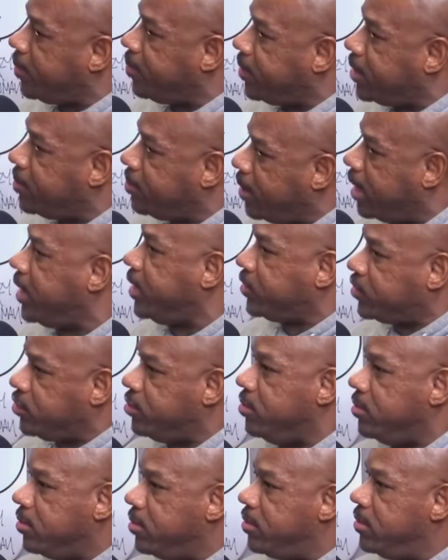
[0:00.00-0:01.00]
in a month or two.
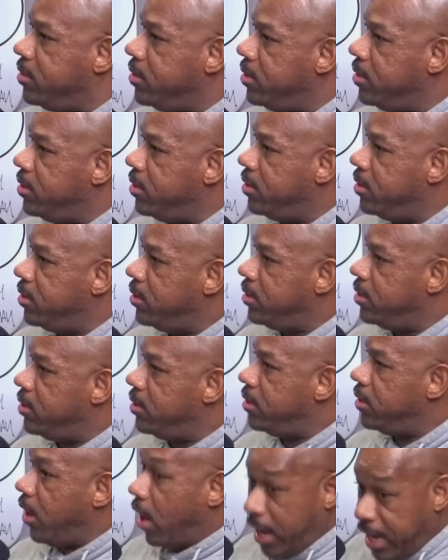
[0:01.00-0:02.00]
Ooh.
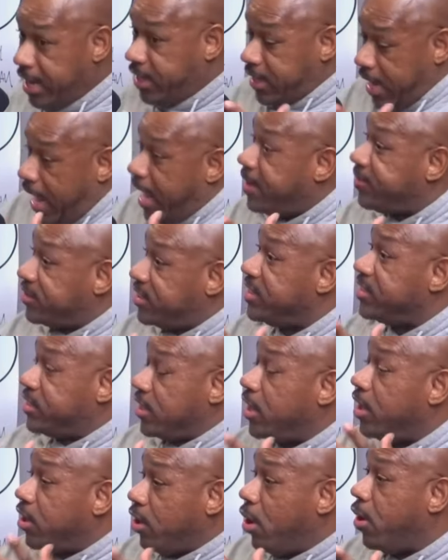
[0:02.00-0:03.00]
He gave
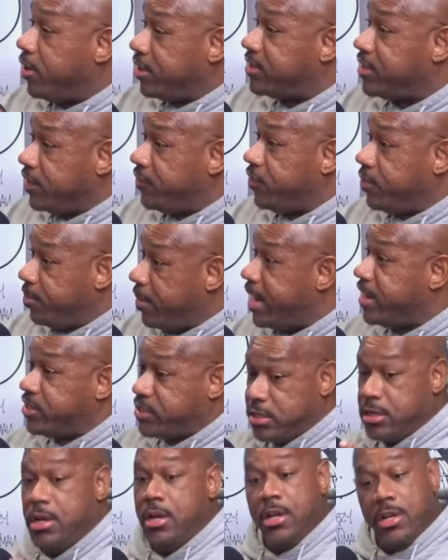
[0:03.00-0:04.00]
600 all this information.
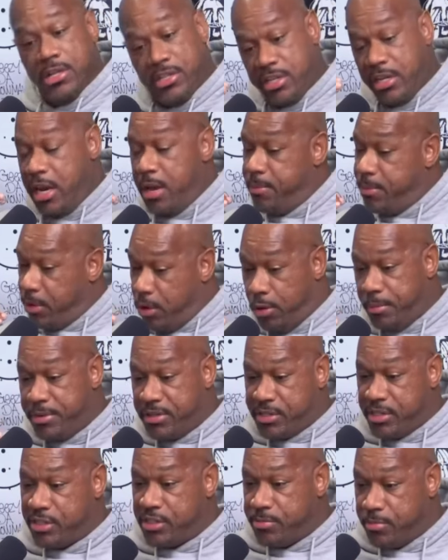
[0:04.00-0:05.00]
He said they've been on me
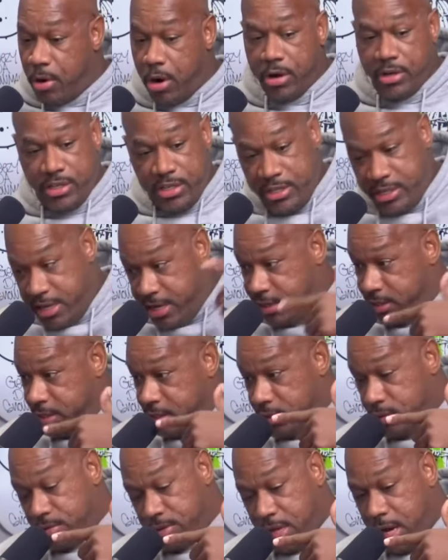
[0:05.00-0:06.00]
since March. He did the
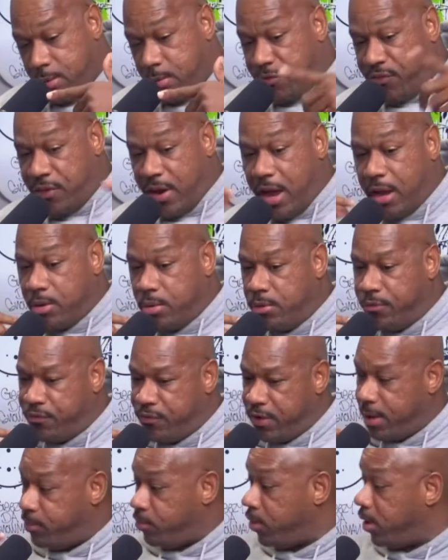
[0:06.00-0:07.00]
little thing with Flock on
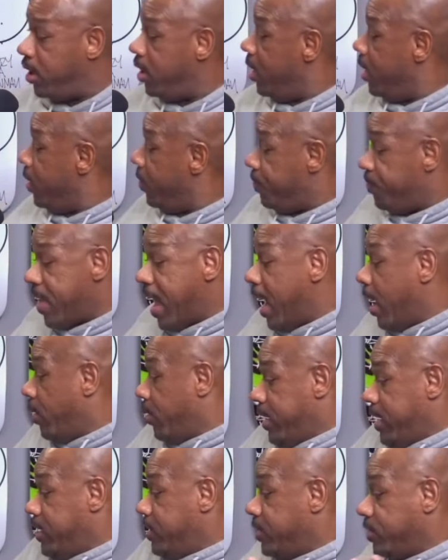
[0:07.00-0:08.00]
February. Now
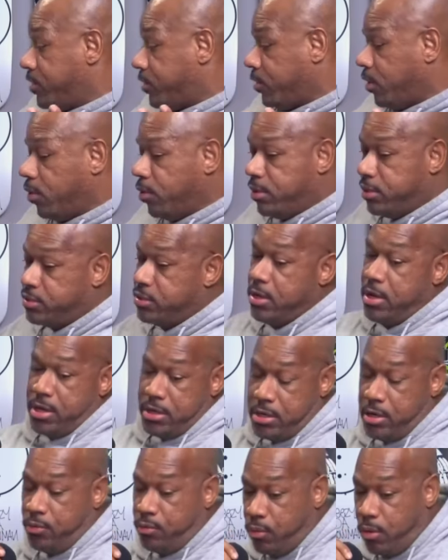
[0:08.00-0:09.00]
he just told us
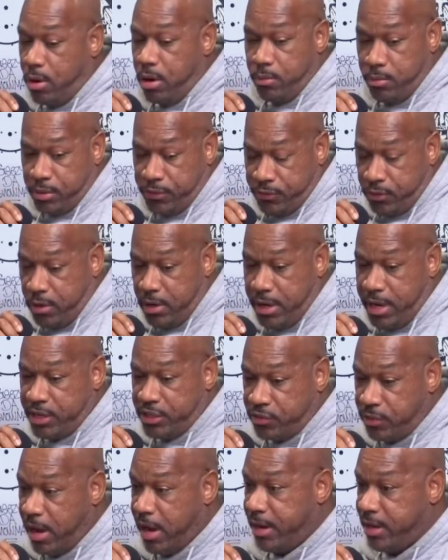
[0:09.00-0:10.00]
the warrant was for
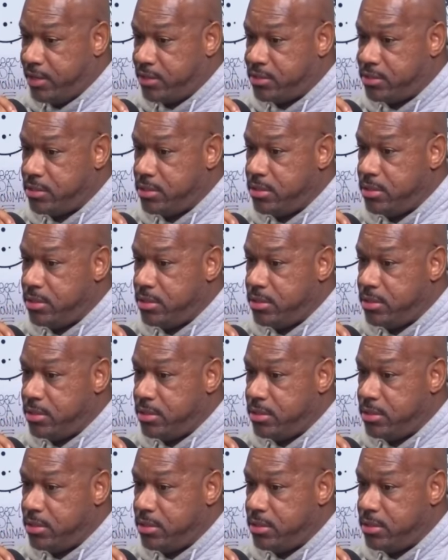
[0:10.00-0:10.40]
electronics